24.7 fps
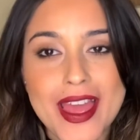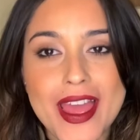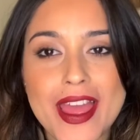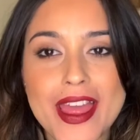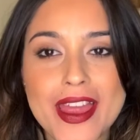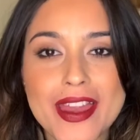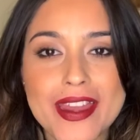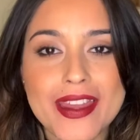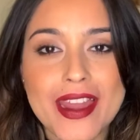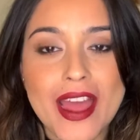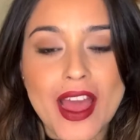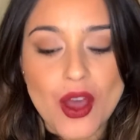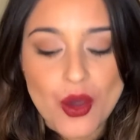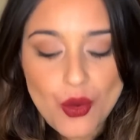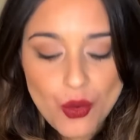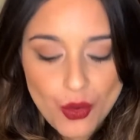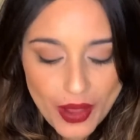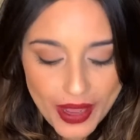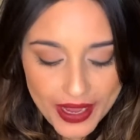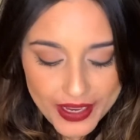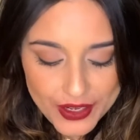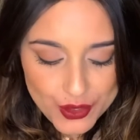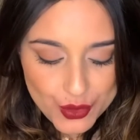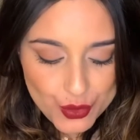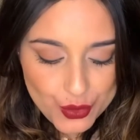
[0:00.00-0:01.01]
Now, I
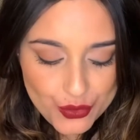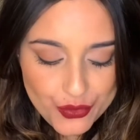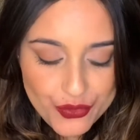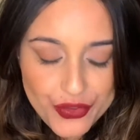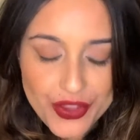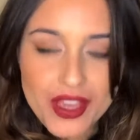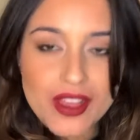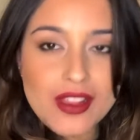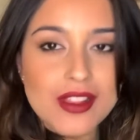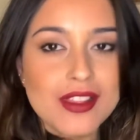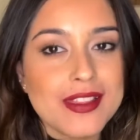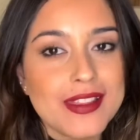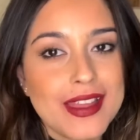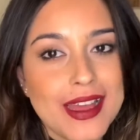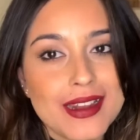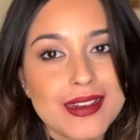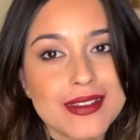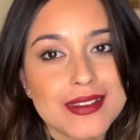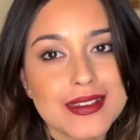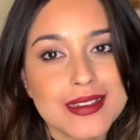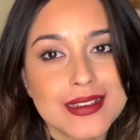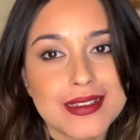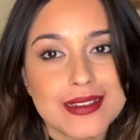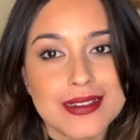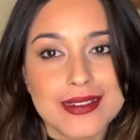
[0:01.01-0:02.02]
do feel that
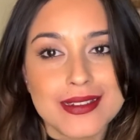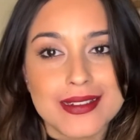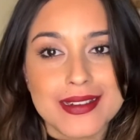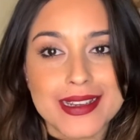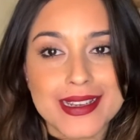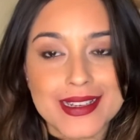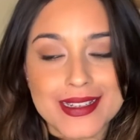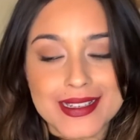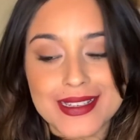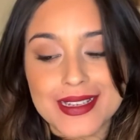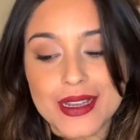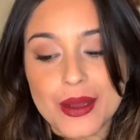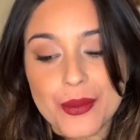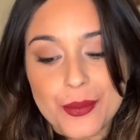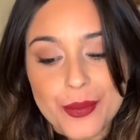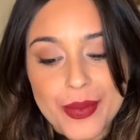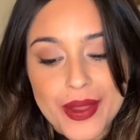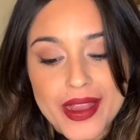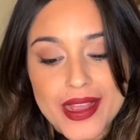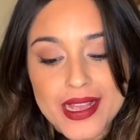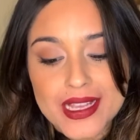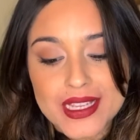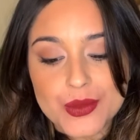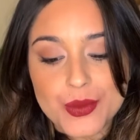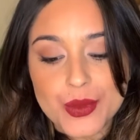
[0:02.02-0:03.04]
it
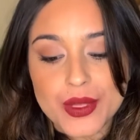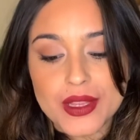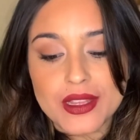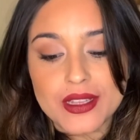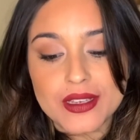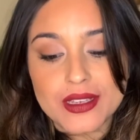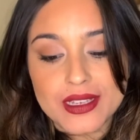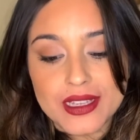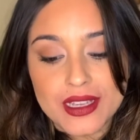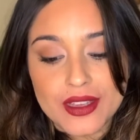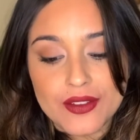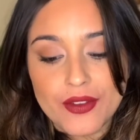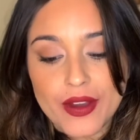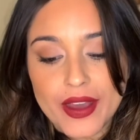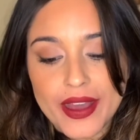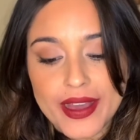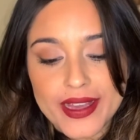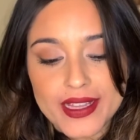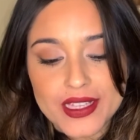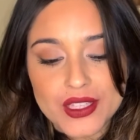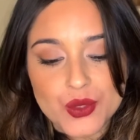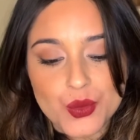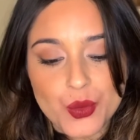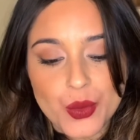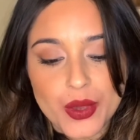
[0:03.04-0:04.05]
compares with Diva
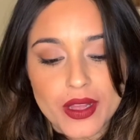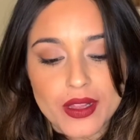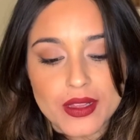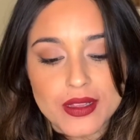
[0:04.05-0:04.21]
as well,